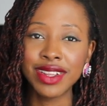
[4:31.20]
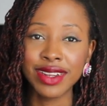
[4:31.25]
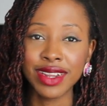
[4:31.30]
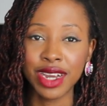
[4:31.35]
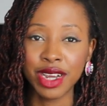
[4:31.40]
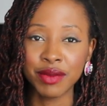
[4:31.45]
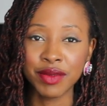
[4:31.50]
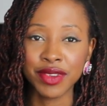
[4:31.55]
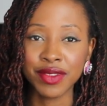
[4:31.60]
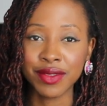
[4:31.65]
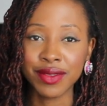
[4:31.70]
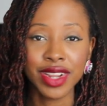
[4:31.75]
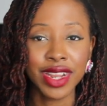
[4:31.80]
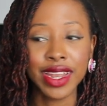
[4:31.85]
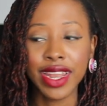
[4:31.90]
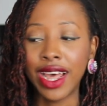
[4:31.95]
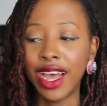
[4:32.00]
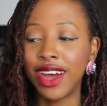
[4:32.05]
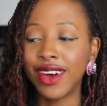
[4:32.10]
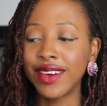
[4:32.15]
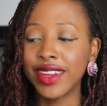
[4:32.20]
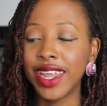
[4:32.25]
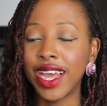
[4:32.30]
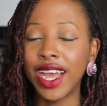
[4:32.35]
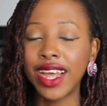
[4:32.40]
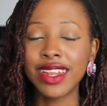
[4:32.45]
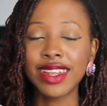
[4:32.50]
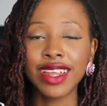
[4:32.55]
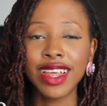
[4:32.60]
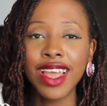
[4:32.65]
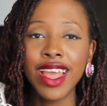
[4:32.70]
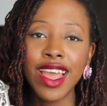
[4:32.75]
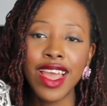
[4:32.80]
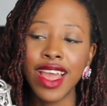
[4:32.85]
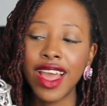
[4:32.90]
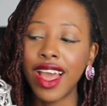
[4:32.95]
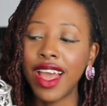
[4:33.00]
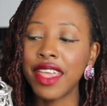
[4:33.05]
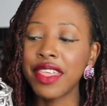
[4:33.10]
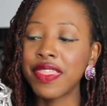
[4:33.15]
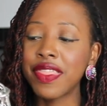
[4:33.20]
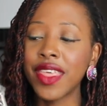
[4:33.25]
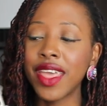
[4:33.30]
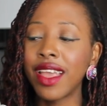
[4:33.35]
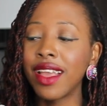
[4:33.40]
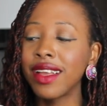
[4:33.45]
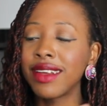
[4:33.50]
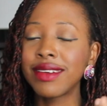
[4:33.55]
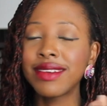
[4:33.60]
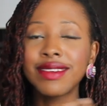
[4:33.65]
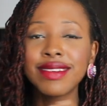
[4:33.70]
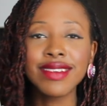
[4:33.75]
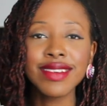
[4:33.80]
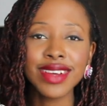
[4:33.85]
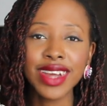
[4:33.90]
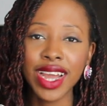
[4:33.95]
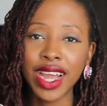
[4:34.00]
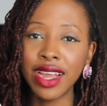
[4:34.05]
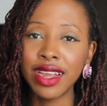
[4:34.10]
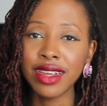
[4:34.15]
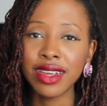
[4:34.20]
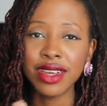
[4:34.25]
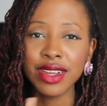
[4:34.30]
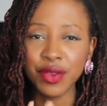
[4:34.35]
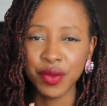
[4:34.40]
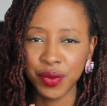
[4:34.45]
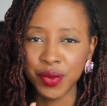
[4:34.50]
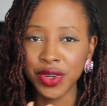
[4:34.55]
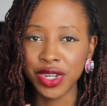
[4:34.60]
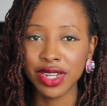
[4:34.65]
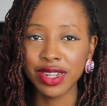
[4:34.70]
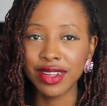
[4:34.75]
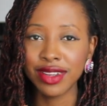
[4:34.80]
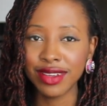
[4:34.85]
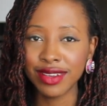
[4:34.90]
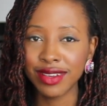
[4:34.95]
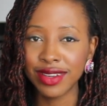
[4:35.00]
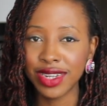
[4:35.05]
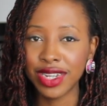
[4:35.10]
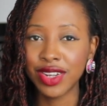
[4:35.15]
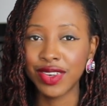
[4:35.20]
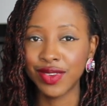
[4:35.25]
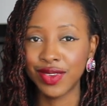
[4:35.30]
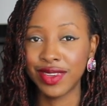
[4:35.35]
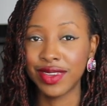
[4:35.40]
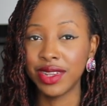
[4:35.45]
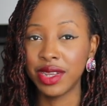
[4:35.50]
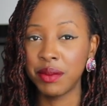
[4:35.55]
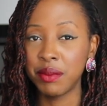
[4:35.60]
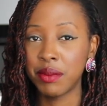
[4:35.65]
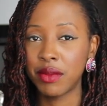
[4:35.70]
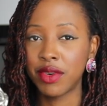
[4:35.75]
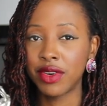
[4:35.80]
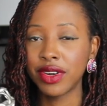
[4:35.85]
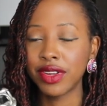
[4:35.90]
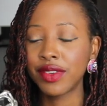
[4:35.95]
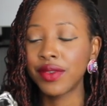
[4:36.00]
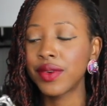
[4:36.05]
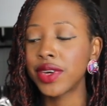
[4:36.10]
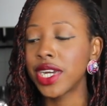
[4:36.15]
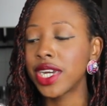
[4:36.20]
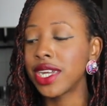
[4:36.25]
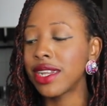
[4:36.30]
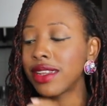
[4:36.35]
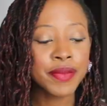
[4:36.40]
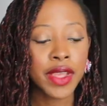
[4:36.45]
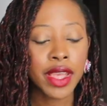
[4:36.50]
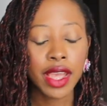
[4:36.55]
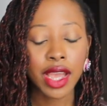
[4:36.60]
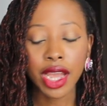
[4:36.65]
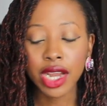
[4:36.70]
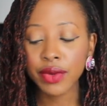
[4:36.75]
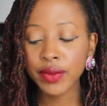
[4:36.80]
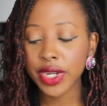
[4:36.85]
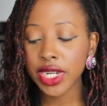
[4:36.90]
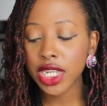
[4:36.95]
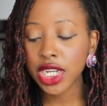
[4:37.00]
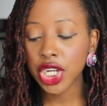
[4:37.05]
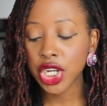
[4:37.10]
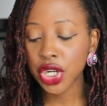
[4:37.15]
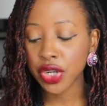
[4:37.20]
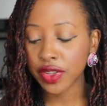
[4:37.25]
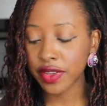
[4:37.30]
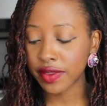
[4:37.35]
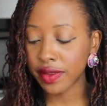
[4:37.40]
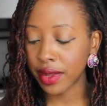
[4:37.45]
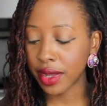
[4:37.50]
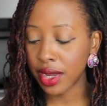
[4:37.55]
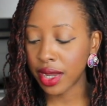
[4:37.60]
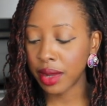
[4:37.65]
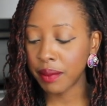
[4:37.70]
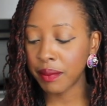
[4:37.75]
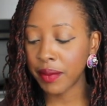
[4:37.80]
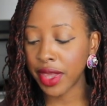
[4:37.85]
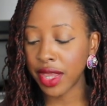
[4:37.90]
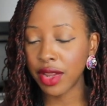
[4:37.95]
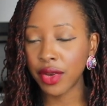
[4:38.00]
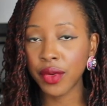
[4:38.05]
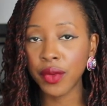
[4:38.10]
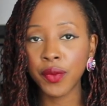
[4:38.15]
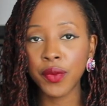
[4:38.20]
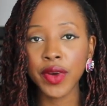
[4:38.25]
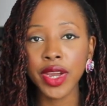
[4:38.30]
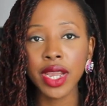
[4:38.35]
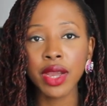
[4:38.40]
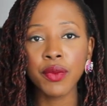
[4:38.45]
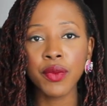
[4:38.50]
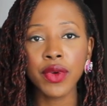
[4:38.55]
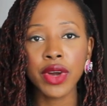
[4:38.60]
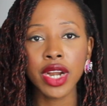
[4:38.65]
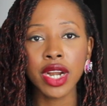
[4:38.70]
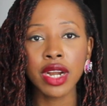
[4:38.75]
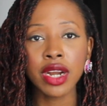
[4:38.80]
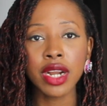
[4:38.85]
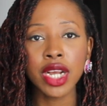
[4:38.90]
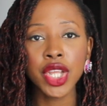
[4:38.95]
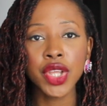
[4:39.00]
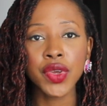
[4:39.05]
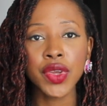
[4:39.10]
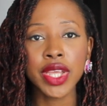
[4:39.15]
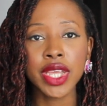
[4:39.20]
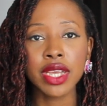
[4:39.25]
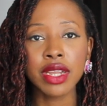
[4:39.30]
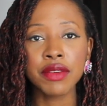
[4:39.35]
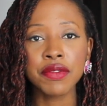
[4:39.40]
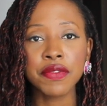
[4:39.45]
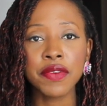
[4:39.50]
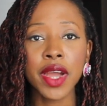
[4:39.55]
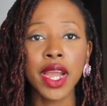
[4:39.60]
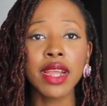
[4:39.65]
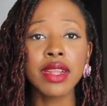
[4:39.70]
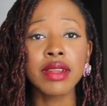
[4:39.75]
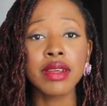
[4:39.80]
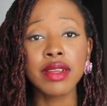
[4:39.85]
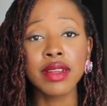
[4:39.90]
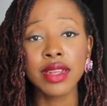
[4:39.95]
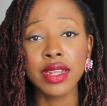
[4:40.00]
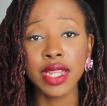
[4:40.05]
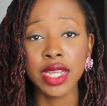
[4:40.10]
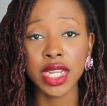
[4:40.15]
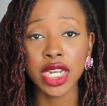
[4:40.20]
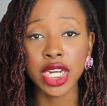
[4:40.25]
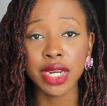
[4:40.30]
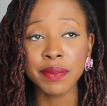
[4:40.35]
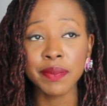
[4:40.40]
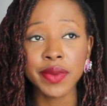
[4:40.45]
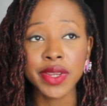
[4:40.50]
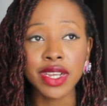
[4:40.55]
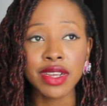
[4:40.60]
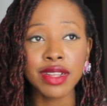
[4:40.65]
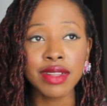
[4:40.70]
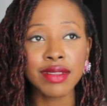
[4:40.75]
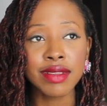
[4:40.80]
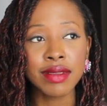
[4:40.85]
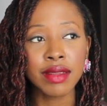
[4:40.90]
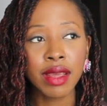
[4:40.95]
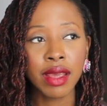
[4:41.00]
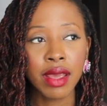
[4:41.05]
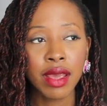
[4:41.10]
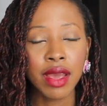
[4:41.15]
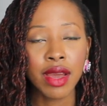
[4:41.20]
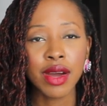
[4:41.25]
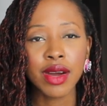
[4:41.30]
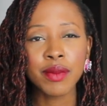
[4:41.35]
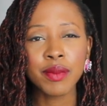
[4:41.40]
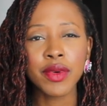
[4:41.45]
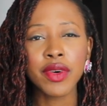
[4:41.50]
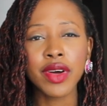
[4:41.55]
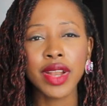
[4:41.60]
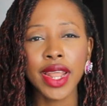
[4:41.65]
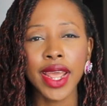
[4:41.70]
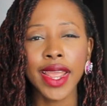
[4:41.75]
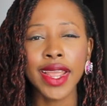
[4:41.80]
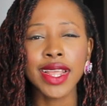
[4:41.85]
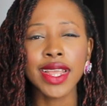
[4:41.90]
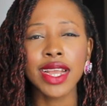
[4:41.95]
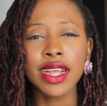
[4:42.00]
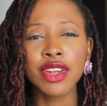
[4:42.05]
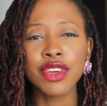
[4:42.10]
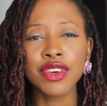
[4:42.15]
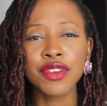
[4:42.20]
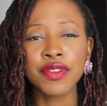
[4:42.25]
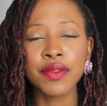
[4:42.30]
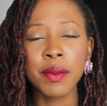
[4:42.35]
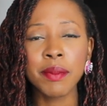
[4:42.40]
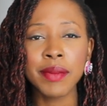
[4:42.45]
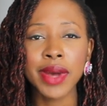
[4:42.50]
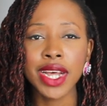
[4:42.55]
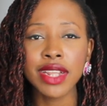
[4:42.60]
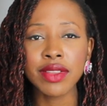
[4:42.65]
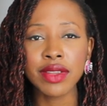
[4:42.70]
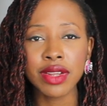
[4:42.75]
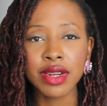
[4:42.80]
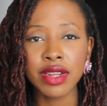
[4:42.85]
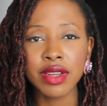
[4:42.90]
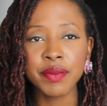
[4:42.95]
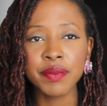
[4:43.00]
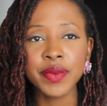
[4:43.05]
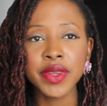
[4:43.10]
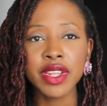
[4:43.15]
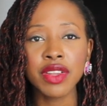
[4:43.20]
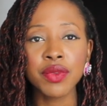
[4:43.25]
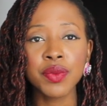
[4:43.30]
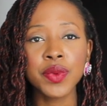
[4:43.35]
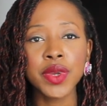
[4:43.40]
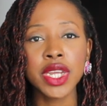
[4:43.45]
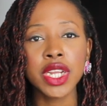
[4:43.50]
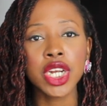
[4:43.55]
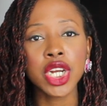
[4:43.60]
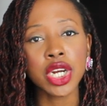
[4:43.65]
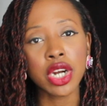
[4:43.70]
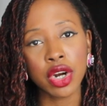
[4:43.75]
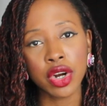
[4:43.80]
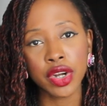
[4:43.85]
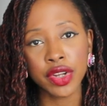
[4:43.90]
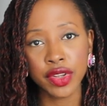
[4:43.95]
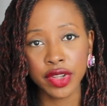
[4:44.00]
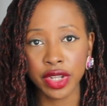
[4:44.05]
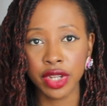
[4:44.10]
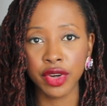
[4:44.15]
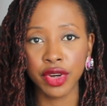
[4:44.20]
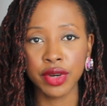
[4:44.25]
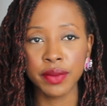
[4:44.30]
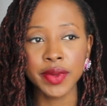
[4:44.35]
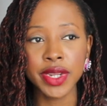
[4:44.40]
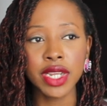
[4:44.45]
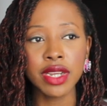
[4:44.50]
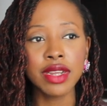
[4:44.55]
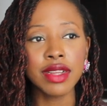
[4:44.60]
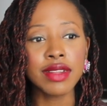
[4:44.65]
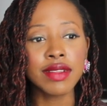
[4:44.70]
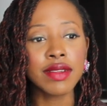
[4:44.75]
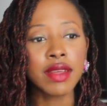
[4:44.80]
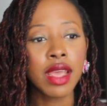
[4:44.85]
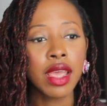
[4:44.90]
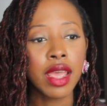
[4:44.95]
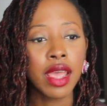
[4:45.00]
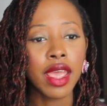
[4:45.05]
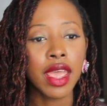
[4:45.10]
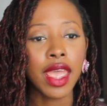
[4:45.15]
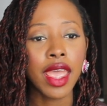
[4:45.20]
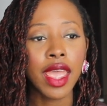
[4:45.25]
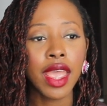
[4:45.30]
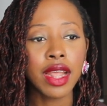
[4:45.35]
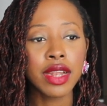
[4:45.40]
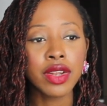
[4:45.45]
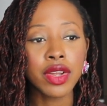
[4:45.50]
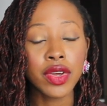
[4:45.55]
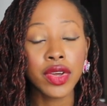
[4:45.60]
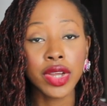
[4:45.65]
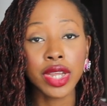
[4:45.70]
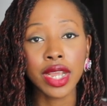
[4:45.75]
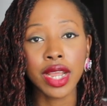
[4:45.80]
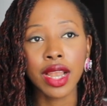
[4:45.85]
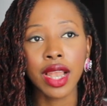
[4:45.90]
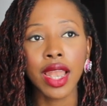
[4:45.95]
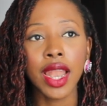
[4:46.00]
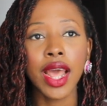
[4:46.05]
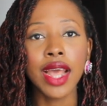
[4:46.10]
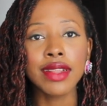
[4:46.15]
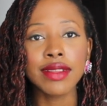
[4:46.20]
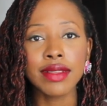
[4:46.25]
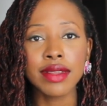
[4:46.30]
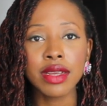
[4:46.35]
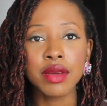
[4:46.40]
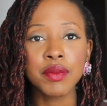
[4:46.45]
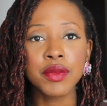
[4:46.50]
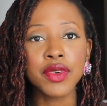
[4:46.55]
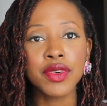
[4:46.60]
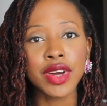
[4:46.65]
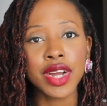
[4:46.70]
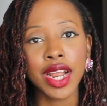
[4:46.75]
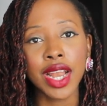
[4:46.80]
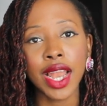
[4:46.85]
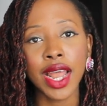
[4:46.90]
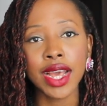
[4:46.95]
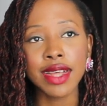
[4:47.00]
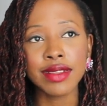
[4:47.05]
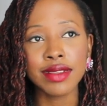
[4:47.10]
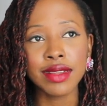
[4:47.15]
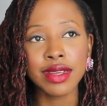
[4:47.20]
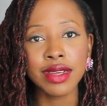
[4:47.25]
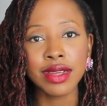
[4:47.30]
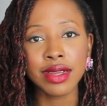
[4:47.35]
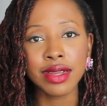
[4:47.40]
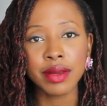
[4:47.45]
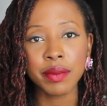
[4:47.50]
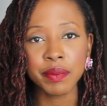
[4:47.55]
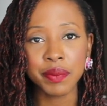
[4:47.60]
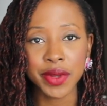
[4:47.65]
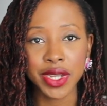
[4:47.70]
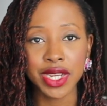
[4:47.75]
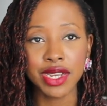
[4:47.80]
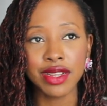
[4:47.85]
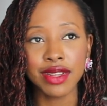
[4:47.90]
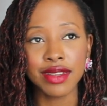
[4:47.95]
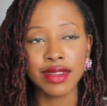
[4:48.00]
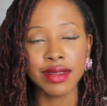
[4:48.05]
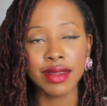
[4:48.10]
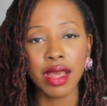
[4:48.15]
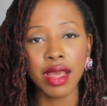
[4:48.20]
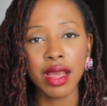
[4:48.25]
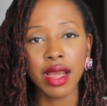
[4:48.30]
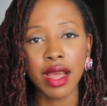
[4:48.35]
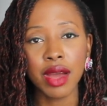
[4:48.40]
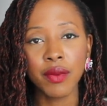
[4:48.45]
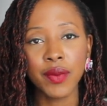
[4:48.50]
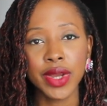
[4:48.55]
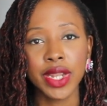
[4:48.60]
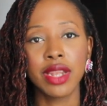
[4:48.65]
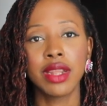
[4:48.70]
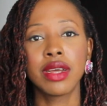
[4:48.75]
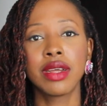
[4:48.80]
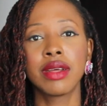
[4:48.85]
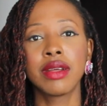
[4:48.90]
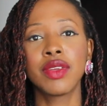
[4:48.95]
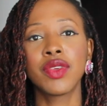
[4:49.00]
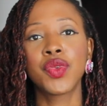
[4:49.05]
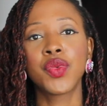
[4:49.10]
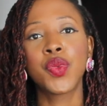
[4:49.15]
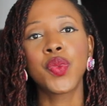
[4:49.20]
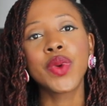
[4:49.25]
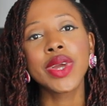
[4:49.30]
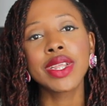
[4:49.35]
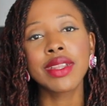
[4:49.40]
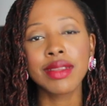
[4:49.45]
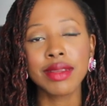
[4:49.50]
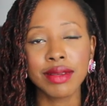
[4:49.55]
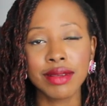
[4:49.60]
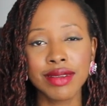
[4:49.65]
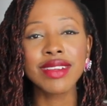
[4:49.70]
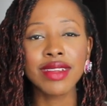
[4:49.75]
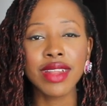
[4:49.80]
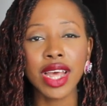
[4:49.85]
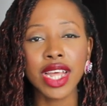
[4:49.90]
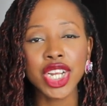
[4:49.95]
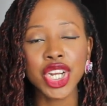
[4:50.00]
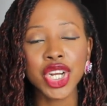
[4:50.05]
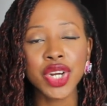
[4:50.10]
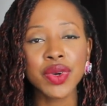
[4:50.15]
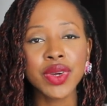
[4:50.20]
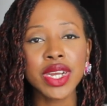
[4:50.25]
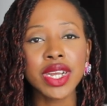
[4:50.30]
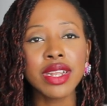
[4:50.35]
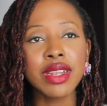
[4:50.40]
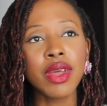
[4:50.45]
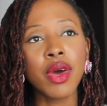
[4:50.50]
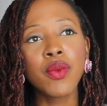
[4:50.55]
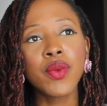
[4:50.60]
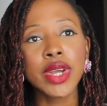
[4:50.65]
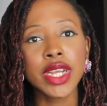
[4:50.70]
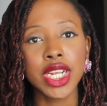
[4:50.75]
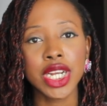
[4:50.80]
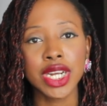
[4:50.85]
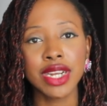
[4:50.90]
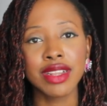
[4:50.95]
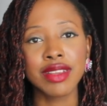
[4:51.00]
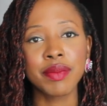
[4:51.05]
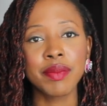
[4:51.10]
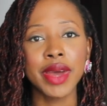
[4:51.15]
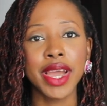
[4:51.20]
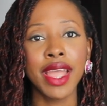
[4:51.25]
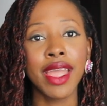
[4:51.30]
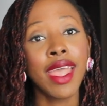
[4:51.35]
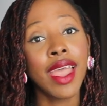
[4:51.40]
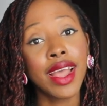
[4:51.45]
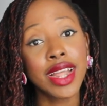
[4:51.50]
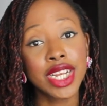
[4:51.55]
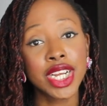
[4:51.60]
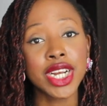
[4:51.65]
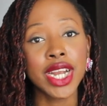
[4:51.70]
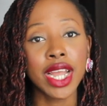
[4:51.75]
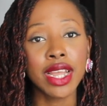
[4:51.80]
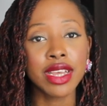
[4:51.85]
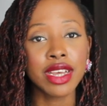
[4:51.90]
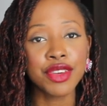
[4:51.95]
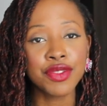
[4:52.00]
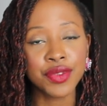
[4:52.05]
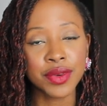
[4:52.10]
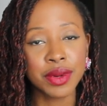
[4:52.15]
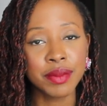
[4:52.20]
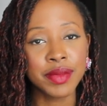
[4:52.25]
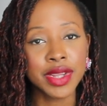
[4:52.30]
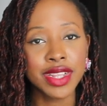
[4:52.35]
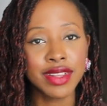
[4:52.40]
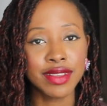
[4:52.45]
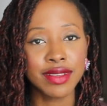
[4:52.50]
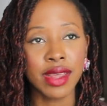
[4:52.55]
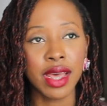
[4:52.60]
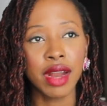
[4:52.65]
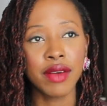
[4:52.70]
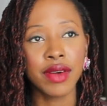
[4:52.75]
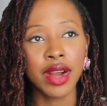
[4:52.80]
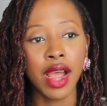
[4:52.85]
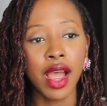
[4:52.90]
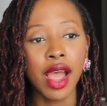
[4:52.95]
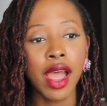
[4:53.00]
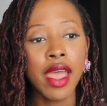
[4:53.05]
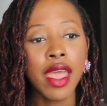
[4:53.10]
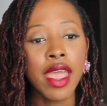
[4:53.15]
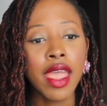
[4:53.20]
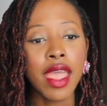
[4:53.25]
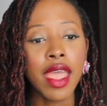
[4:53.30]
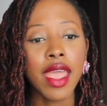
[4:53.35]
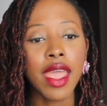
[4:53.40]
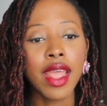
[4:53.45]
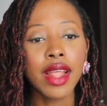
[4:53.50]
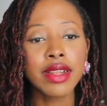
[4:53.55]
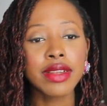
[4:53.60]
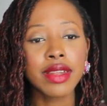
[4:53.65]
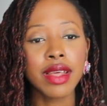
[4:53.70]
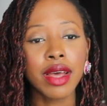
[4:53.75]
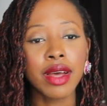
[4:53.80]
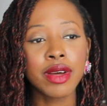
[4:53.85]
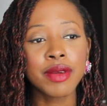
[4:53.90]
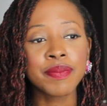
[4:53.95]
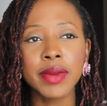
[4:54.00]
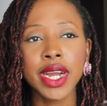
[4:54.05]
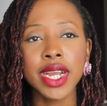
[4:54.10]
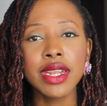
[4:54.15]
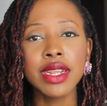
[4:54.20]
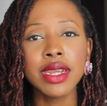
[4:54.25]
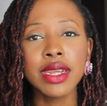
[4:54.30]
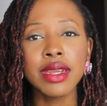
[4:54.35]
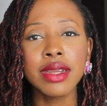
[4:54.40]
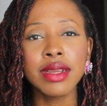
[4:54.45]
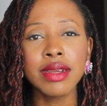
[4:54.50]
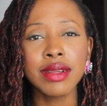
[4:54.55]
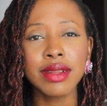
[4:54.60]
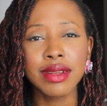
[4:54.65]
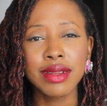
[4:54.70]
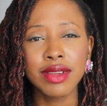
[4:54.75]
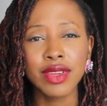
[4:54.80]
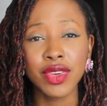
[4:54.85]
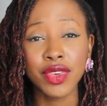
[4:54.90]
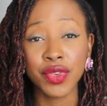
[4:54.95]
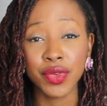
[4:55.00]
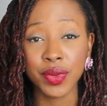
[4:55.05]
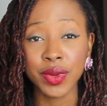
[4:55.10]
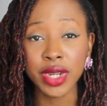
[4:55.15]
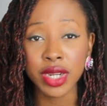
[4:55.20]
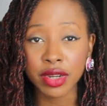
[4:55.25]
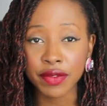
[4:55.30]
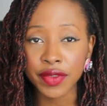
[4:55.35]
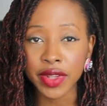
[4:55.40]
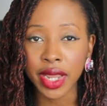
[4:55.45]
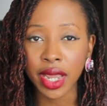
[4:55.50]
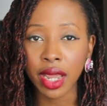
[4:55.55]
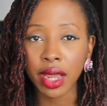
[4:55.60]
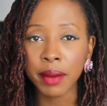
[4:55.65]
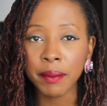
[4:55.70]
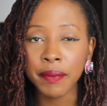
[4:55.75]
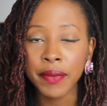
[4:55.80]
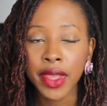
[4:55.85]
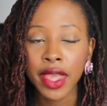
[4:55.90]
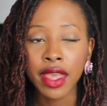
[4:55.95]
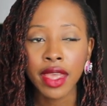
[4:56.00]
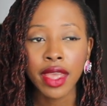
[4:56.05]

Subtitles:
times now that I think I wouldn't need to say more to it. I really chose them in a way where you can find an edgy piece, a more like kind of masculine piece, which are the derbies, and a classic, more classic piece with a twist touch to it, which is my jacket from Zara. And combining the 3 of them,